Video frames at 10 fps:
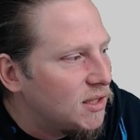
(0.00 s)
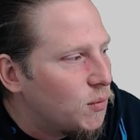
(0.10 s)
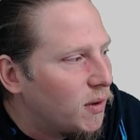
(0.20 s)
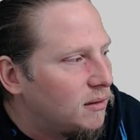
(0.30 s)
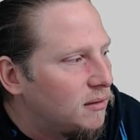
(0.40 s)

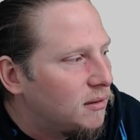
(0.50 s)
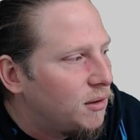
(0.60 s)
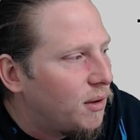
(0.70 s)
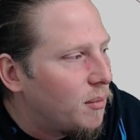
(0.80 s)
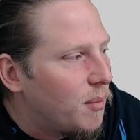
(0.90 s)
one, you
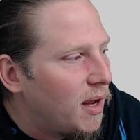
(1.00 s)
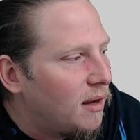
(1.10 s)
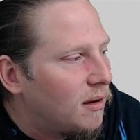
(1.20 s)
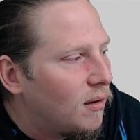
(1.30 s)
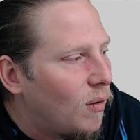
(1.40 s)
can make
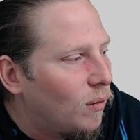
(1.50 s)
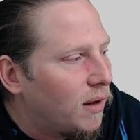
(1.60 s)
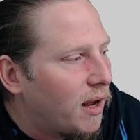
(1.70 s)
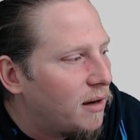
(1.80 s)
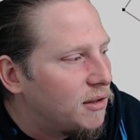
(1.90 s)
all
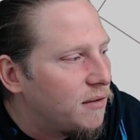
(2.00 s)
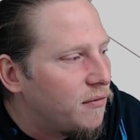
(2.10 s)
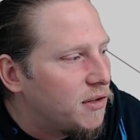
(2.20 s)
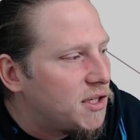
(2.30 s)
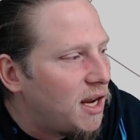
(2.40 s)
kind of
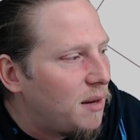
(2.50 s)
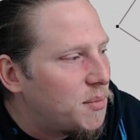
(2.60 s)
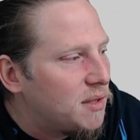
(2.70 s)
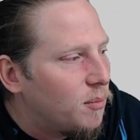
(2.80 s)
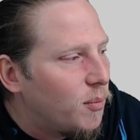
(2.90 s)
different
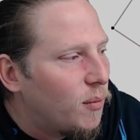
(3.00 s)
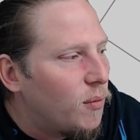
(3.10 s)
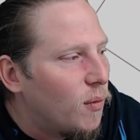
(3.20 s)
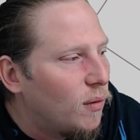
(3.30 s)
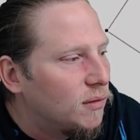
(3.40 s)
shapes, but we
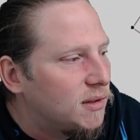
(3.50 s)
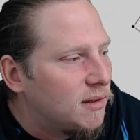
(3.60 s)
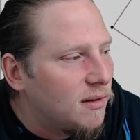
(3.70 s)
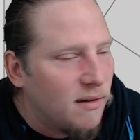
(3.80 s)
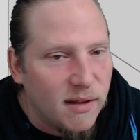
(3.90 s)
want
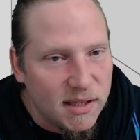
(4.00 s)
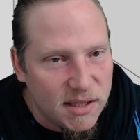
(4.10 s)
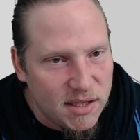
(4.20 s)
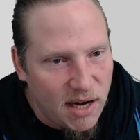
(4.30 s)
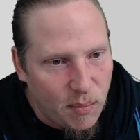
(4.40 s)
this
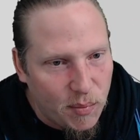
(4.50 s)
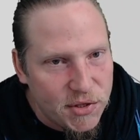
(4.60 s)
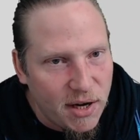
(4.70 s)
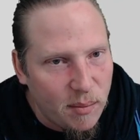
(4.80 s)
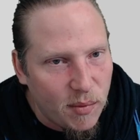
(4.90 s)

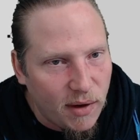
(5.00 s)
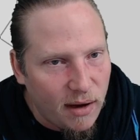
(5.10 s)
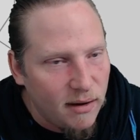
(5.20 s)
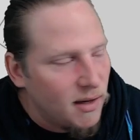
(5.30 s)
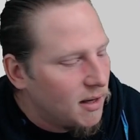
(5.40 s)
shape,
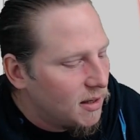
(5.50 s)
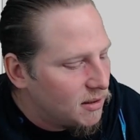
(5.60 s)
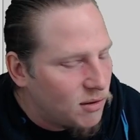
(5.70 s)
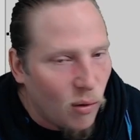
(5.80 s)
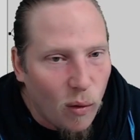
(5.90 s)
okay?
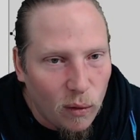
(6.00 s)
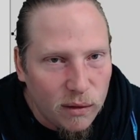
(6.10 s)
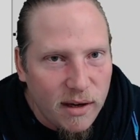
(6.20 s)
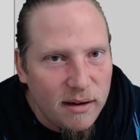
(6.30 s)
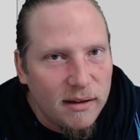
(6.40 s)
So
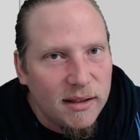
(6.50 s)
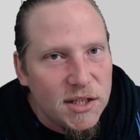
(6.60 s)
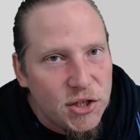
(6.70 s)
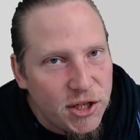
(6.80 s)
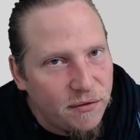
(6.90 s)
hold
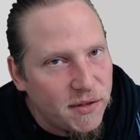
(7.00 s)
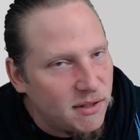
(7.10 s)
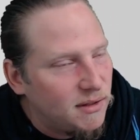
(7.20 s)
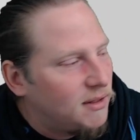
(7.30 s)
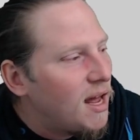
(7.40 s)
shift
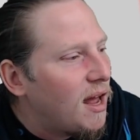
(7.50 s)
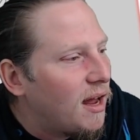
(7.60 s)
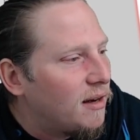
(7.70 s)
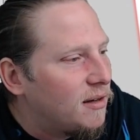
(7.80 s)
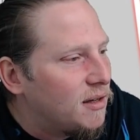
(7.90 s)

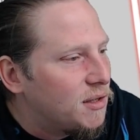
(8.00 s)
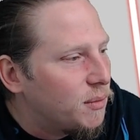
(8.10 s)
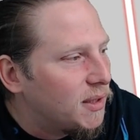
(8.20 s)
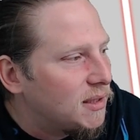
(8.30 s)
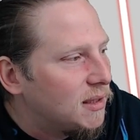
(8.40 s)
and do
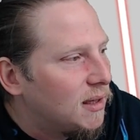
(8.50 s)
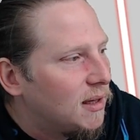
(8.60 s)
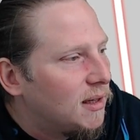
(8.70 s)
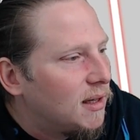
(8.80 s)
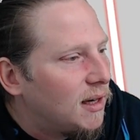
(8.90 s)
it.
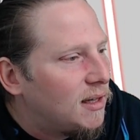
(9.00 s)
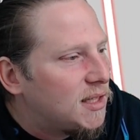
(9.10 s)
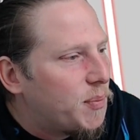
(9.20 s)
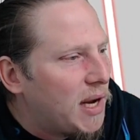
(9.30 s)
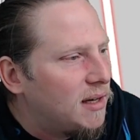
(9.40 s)
And
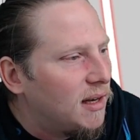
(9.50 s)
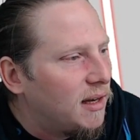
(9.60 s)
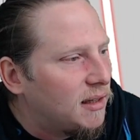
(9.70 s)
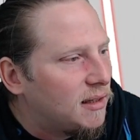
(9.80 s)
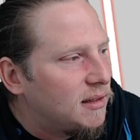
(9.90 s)
expand it
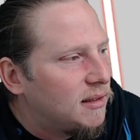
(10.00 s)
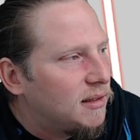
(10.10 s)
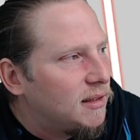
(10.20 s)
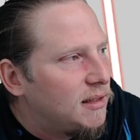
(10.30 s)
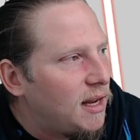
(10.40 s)
like
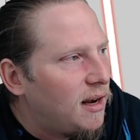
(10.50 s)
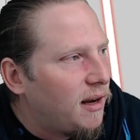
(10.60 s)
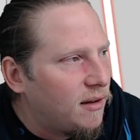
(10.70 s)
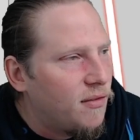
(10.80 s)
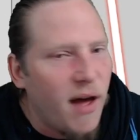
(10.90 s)

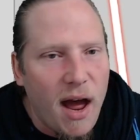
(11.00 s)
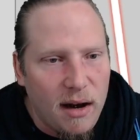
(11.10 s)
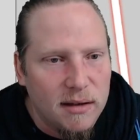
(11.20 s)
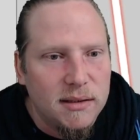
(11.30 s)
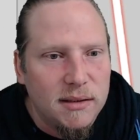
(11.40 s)
that,
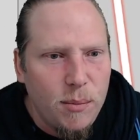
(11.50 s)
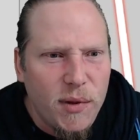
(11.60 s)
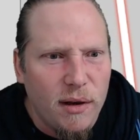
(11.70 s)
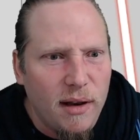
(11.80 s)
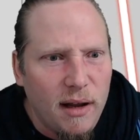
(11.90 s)

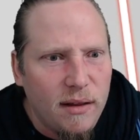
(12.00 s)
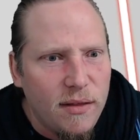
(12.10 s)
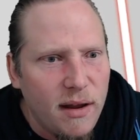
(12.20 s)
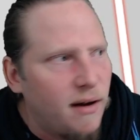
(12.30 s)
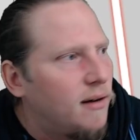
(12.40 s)
something like
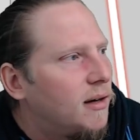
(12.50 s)
there.